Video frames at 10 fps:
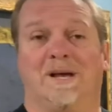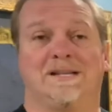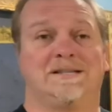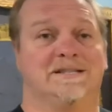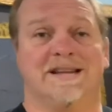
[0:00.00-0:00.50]

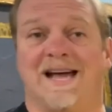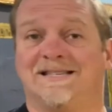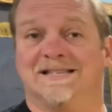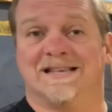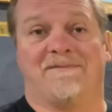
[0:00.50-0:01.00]
It's as
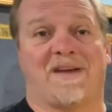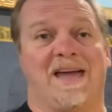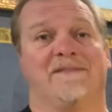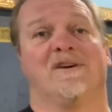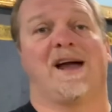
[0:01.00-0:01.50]
nice as I've
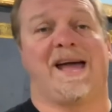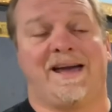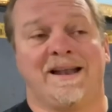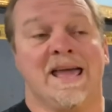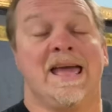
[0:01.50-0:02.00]
ever
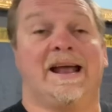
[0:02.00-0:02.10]
had.